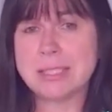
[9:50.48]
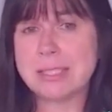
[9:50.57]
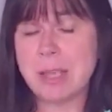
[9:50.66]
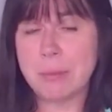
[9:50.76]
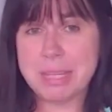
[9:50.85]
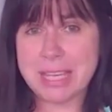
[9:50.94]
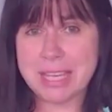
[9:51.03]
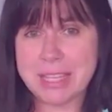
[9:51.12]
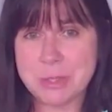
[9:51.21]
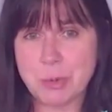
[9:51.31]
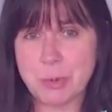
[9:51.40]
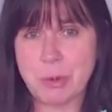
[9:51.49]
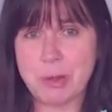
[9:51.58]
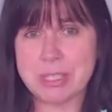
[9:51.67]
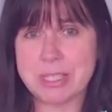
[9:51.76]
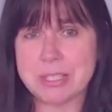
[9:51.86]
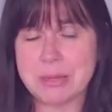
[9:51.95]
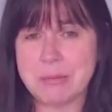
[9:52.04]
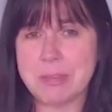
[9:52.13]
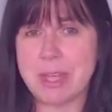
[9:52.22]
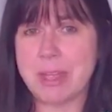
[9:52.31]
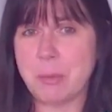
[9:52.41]
some kids with
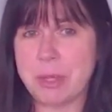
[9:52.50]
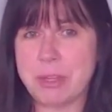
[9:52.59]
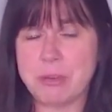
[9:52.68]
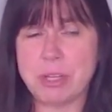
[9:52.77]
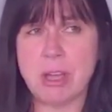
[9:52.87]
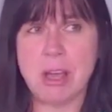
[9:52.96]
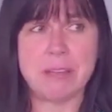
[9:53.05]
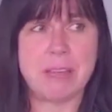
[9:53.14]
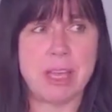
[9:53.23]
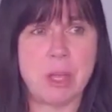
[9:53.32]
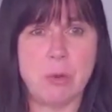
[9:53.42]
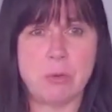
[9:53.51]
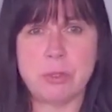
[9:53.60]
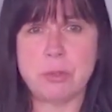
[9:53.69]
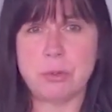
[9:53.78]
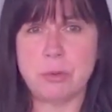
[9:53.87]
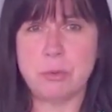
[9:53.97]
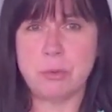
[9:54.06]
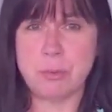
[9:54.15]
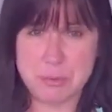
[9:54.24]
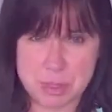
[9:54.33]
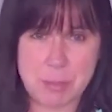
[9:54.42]
autism that when they're young they go
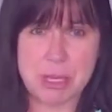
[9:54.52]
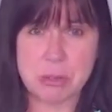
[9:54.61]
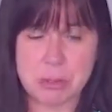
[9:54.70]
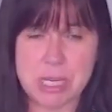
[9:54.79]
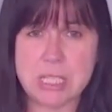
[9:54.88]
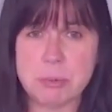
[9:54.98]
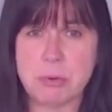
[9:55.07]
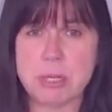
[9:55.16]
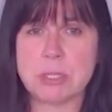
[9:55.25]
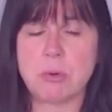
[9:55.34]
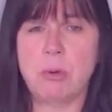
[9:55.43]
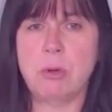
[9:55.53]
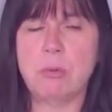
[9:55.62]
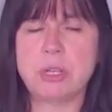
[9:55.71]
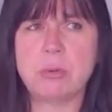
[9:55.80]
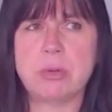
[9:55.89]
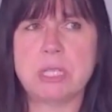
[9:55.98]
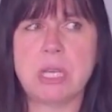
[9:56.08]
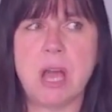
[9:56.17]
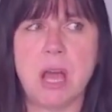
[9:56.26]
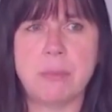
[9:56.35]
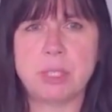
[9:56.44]
to special needs preschool which was
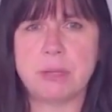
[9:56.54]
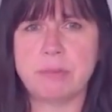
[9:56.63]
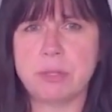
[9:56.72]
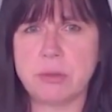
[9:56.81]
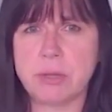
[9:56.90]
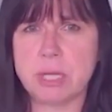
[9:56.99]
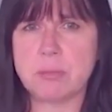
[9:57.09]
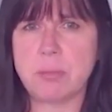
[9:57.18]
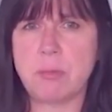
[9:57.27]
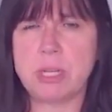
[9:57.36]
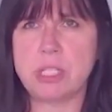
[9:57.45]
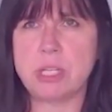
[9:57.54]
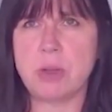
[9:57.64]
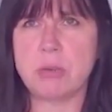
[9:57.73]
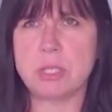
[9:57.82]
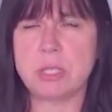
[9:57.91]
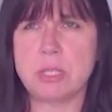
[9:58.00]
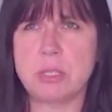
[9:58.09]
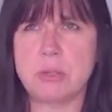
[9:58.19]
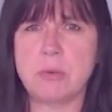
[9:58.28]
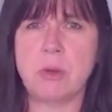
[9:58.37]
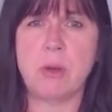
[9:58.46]
an option for lucas but we chose to
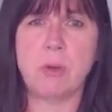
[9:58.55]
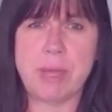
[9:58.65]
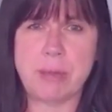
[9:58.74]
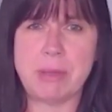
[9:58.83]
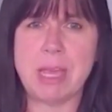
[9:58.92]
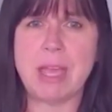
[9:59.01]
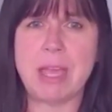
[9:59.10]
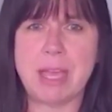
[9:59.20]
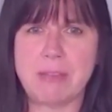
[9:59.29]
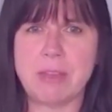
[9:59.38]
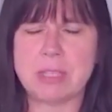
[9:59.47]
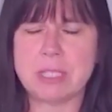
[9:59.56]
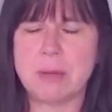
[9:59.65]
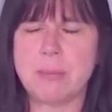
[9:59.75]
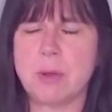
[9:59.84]
do home aba and this